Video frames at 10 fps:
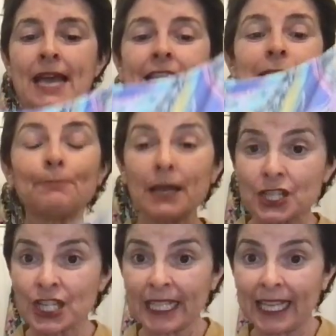
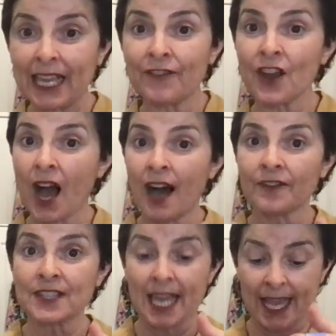especially if you're
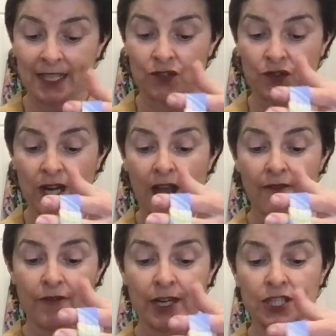after extra
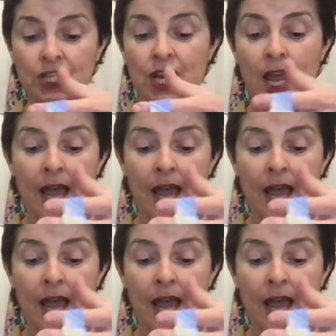coverage